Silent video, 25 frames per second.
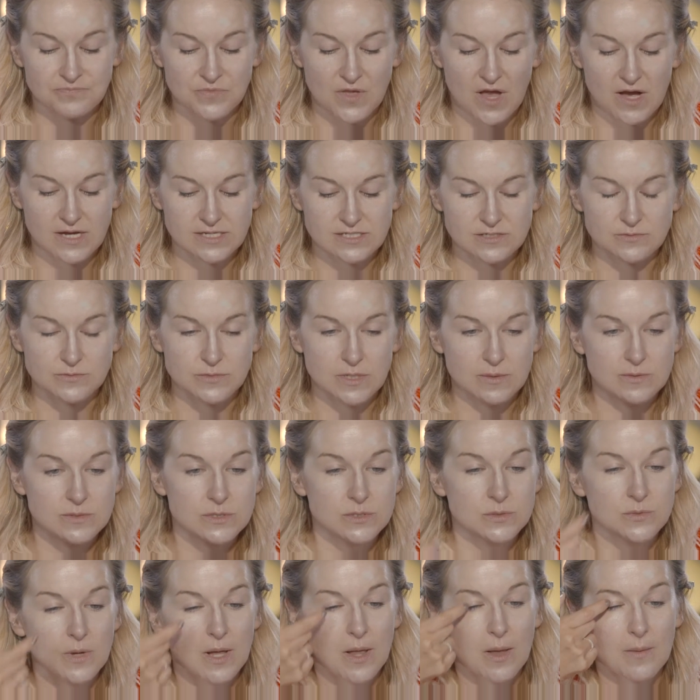I sometimes
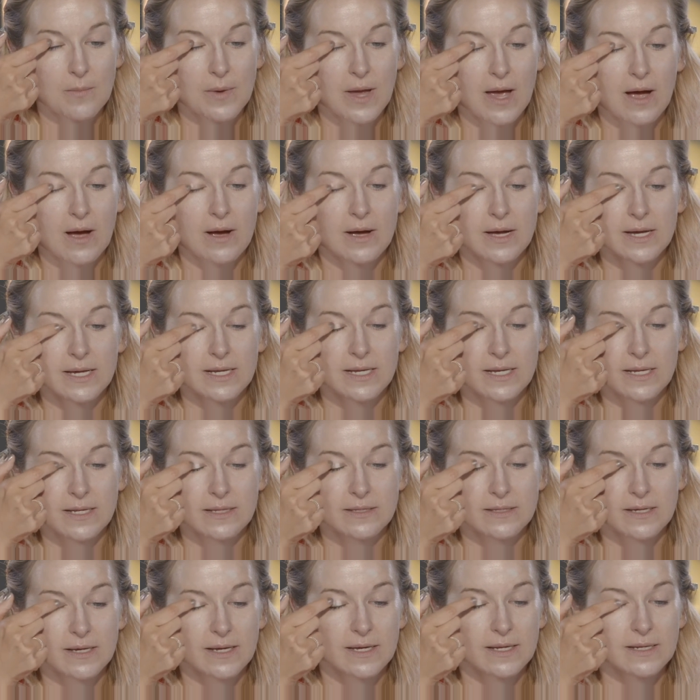as well, on my
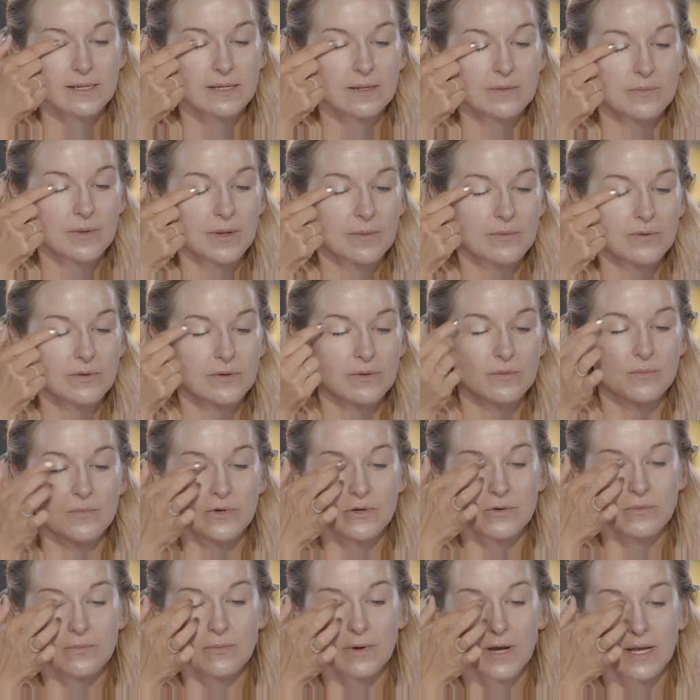eyelids, I got a little bit too
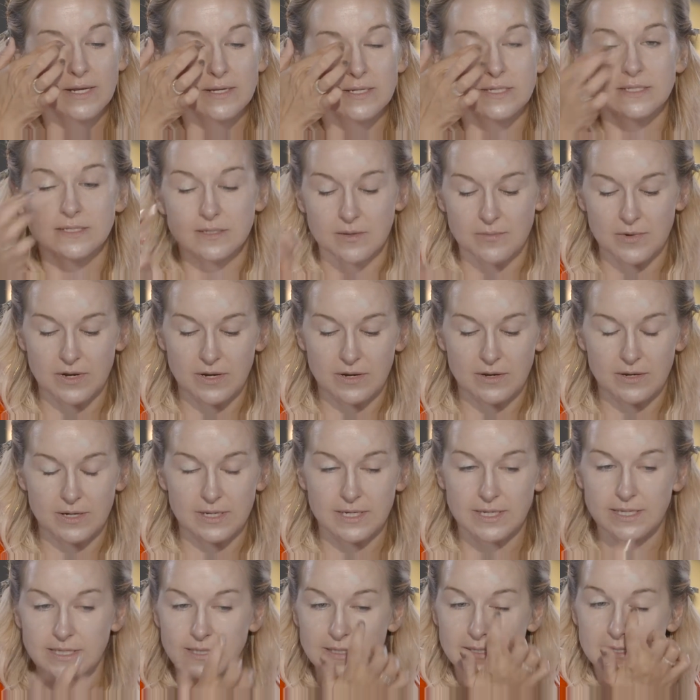much redness on my
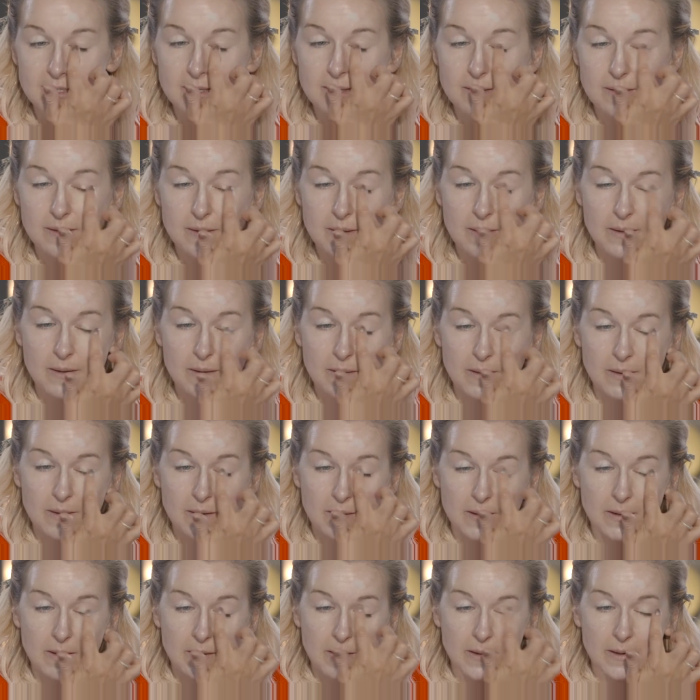eyelids.
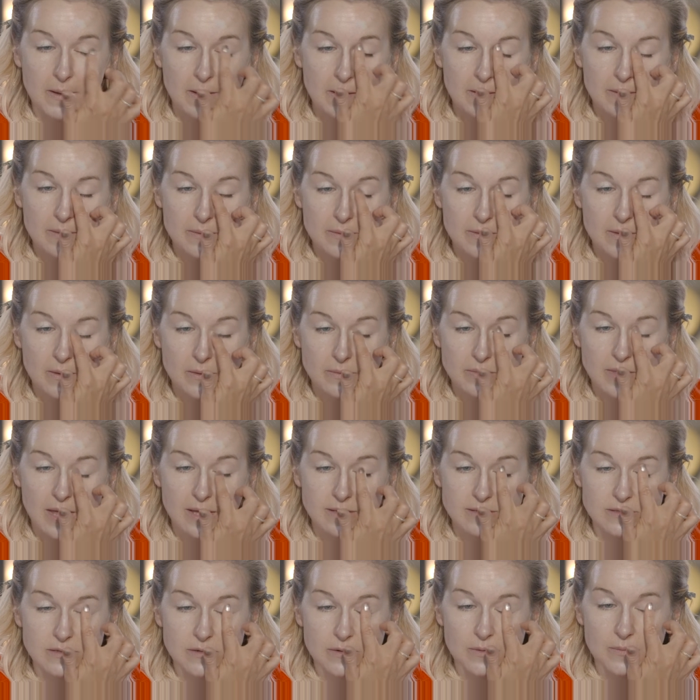So
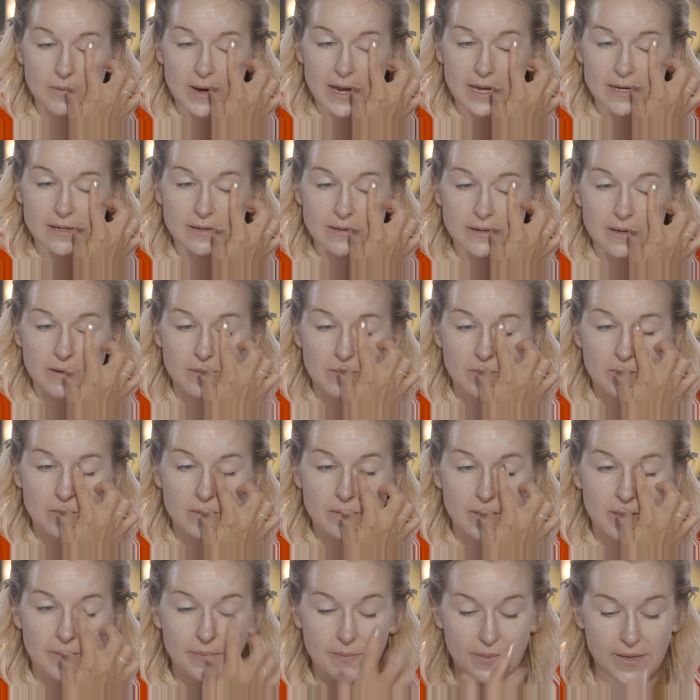that's correcting all
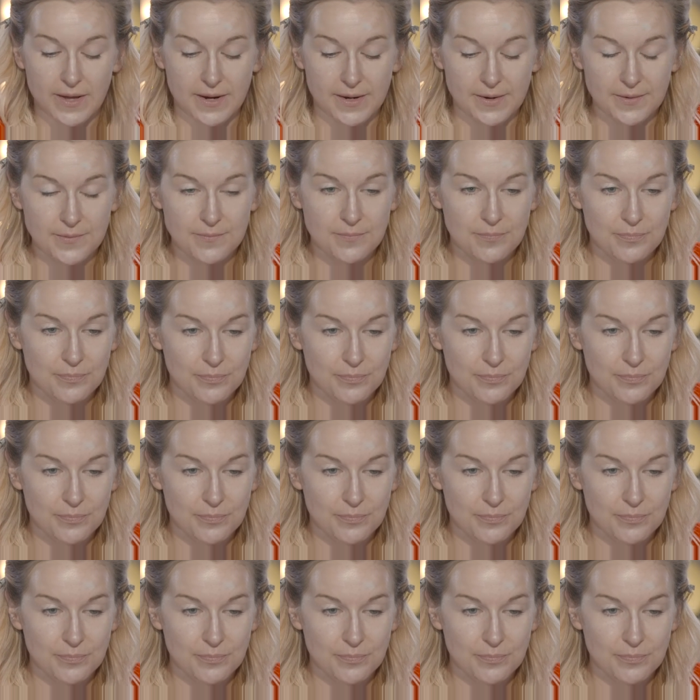that there.